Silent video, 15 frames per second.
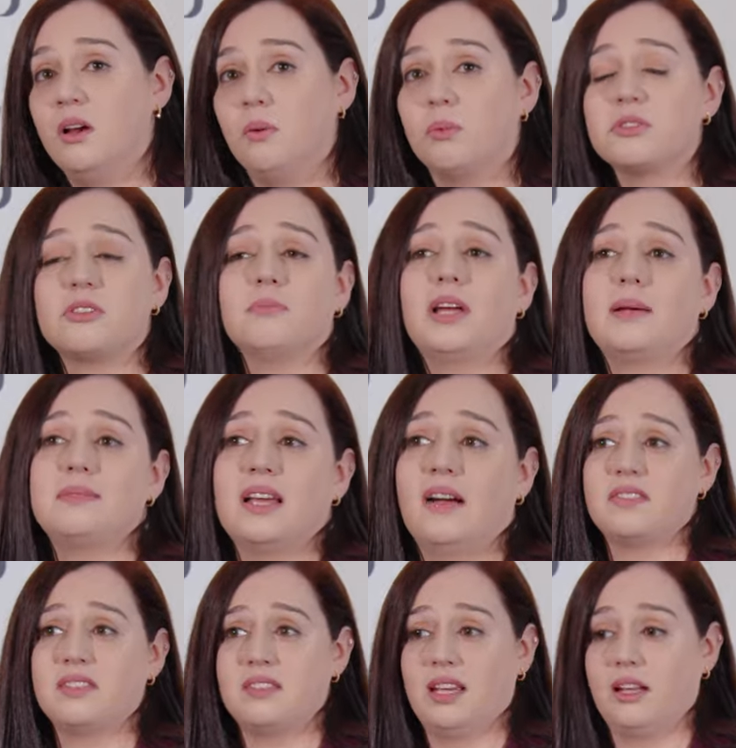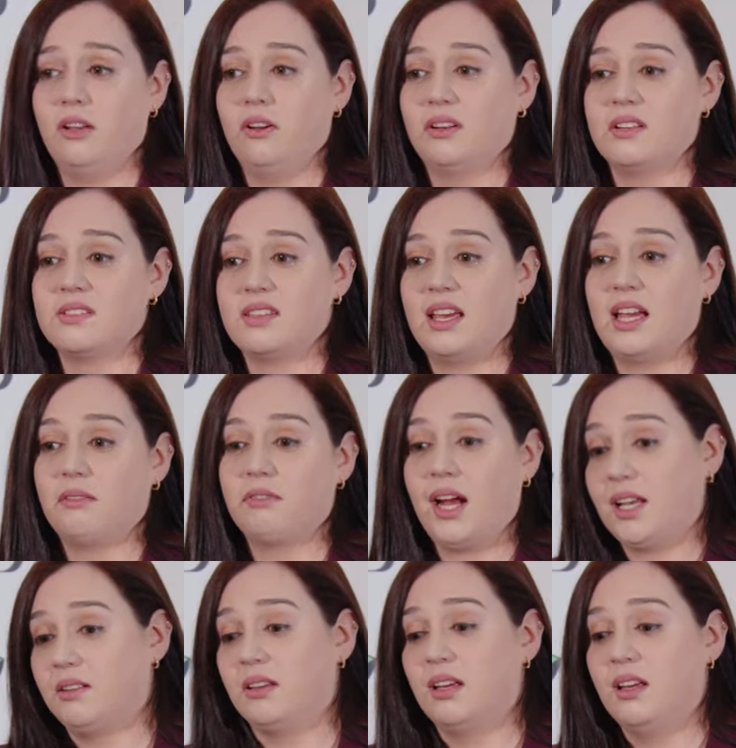where sometimes to take a look and say,
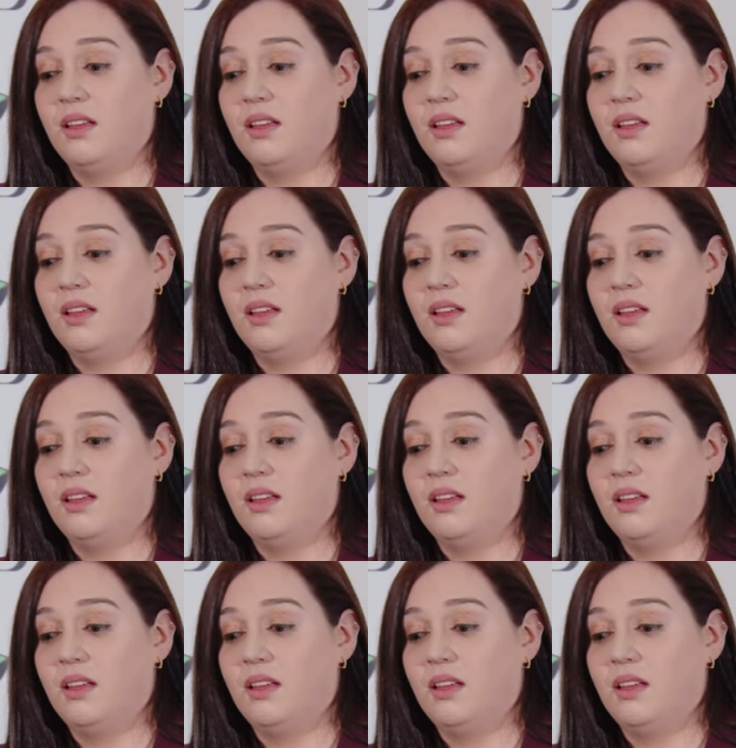right,